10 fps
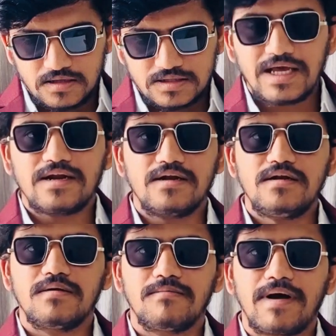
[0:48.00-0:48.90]

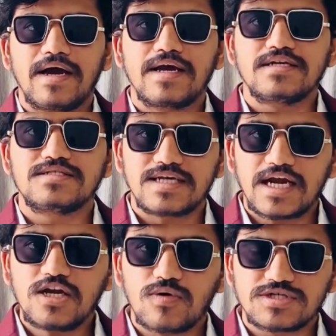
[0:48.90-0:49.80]
then my
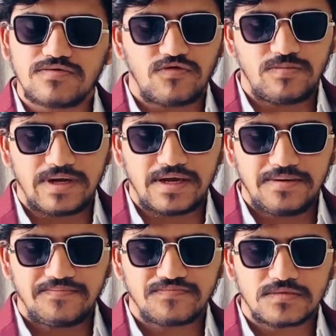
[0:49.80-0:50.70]
second question would be
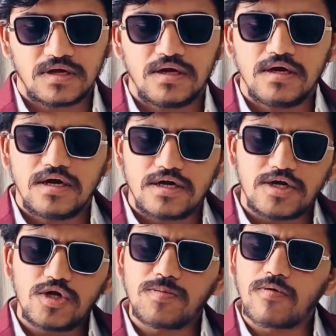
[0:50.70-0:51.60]

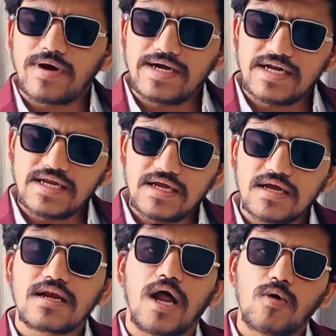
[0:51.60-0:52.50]
do you provide
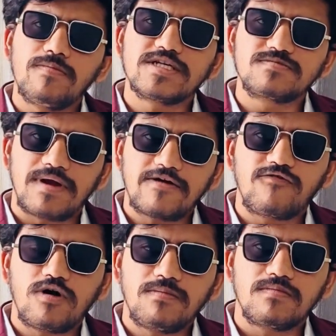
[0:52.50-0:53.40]
any cloud-based
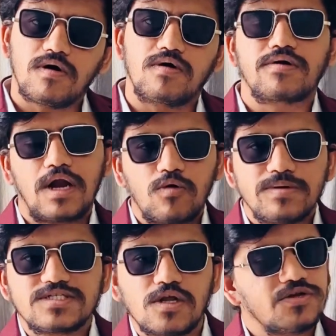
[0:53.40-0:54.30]
platform or
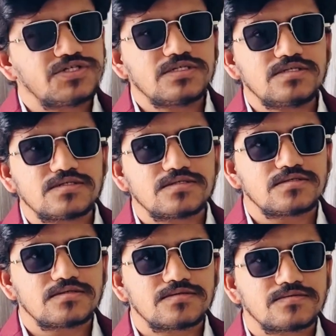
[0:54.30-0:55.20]
cloud-based solutions